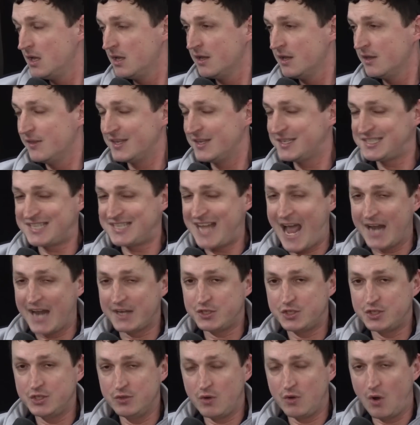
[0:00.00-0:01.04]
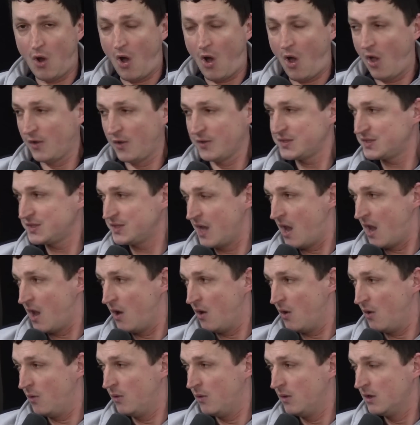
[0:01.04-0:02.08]
the statute
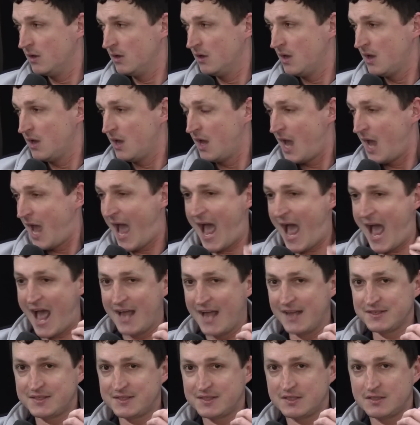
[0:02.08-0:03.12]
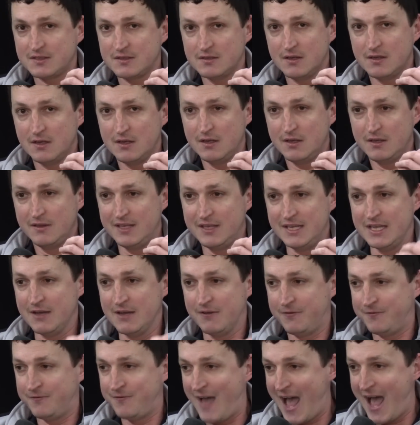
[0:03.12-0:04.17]
also has the
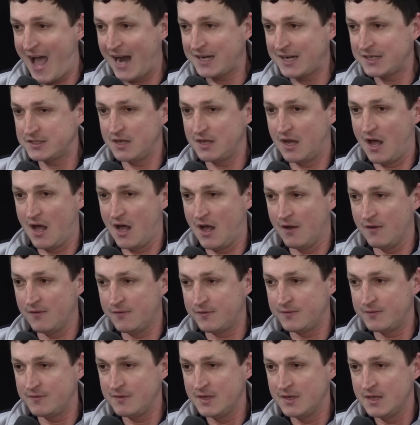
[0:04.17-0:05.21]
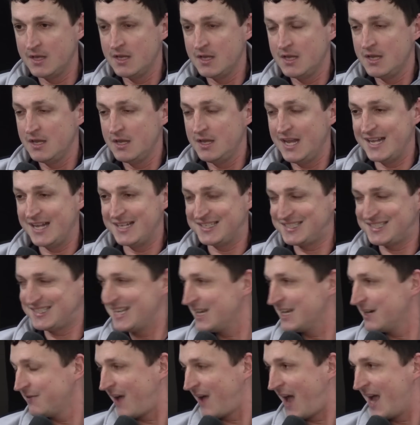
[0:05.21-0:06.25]
effect of
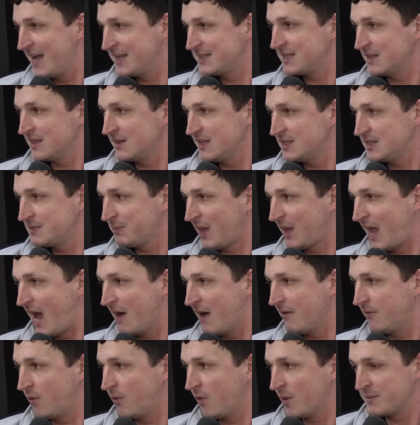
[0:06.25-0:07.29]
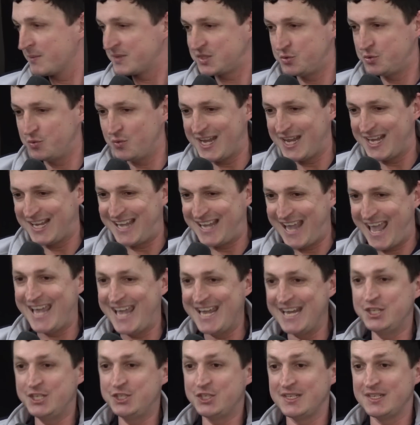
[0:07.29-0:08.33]
incentivizing these platforms to
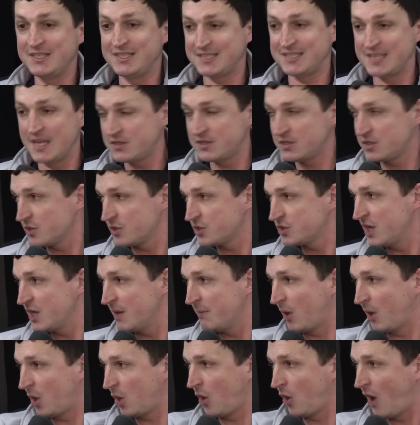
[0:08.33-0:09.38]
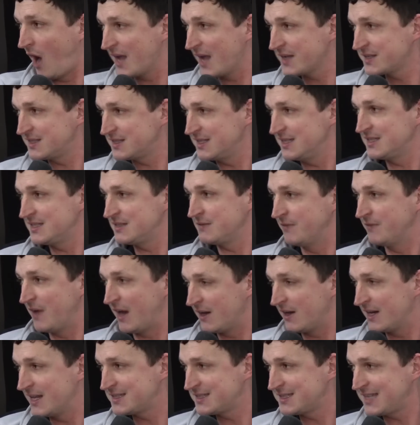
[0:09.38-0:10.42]
engage in censorship across these
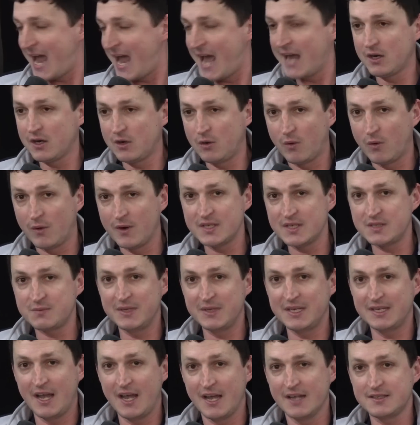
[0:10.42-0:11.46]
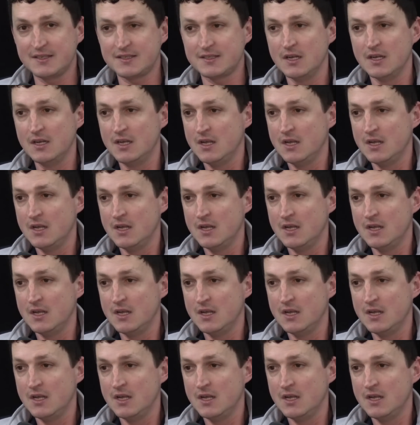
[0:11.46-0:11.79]
various categories, because